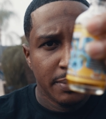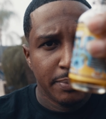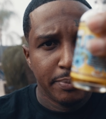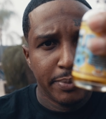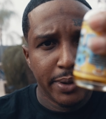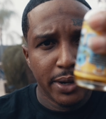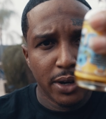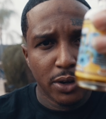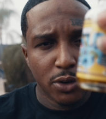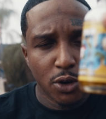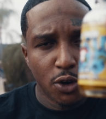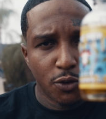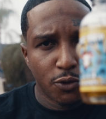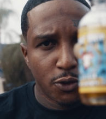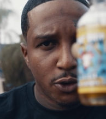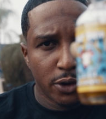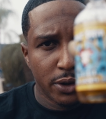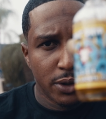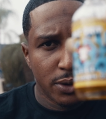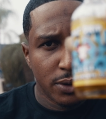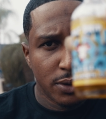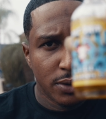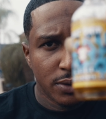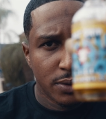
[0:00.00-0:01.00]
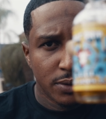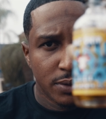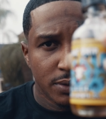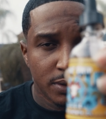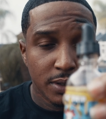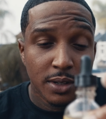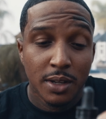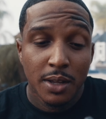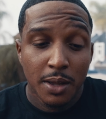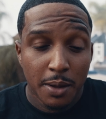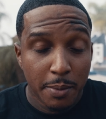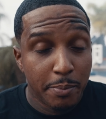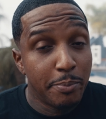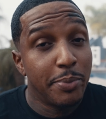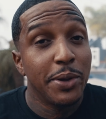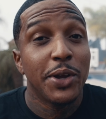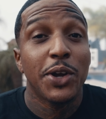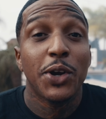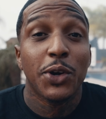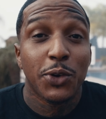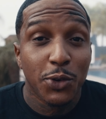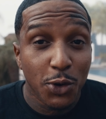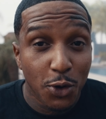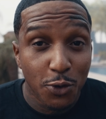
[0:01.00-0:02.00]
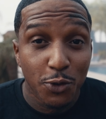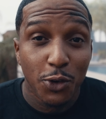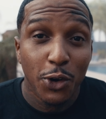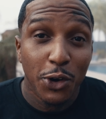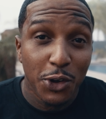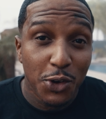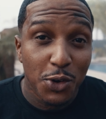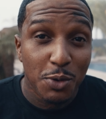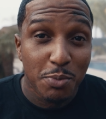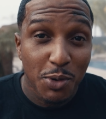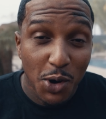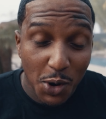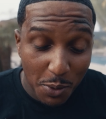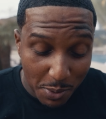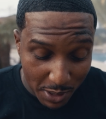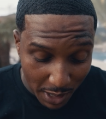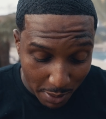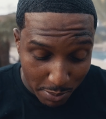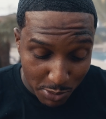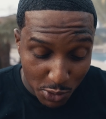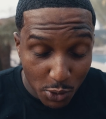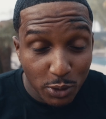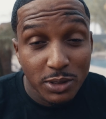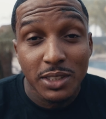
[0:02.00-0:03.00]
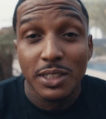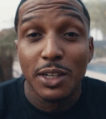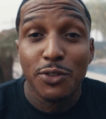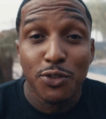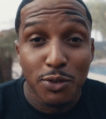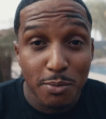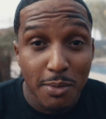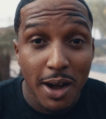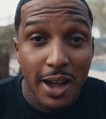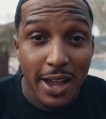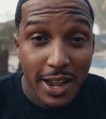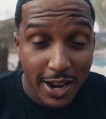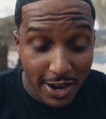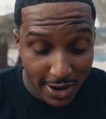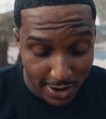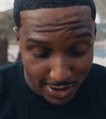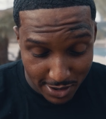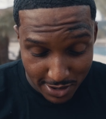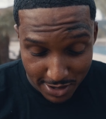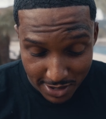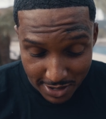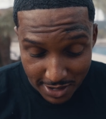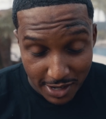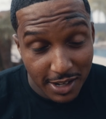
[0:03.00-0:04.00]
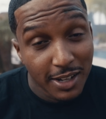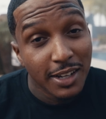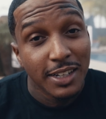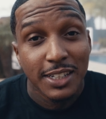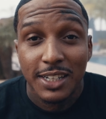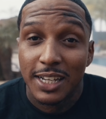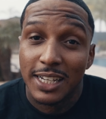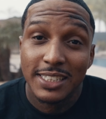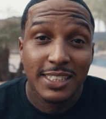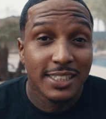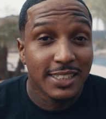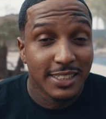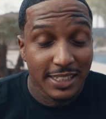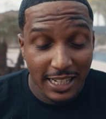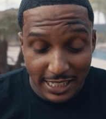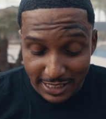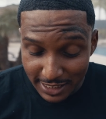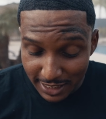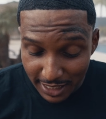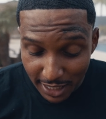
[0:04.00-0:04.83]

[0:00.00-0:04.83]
Beard growth oil, beard growth oil, bro, but I'm using it for my hair. It's, it's